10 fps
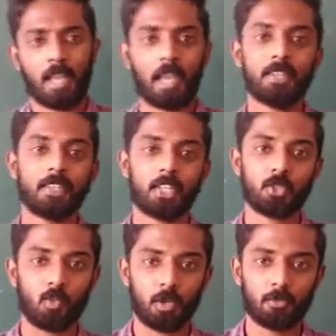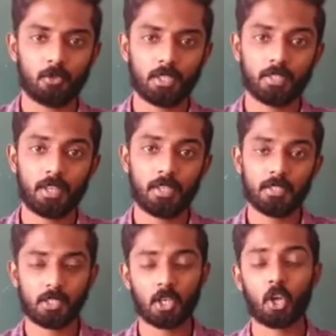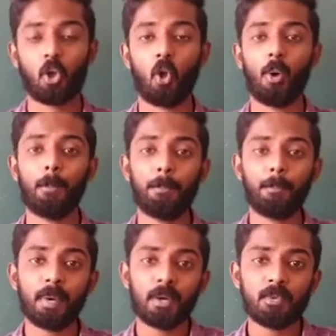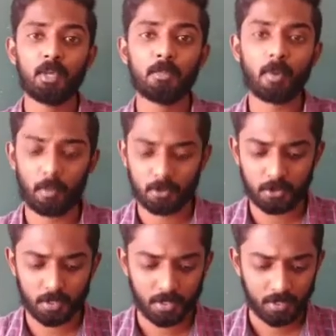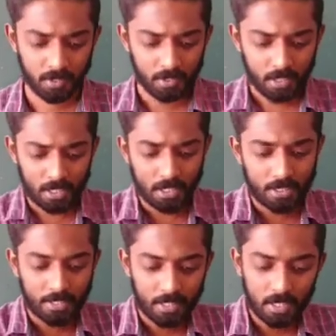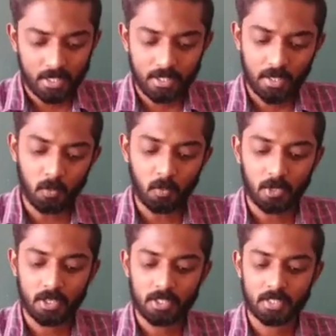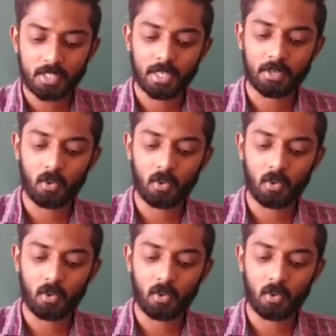And there is one more thing, that is compound preposition. There are some words that are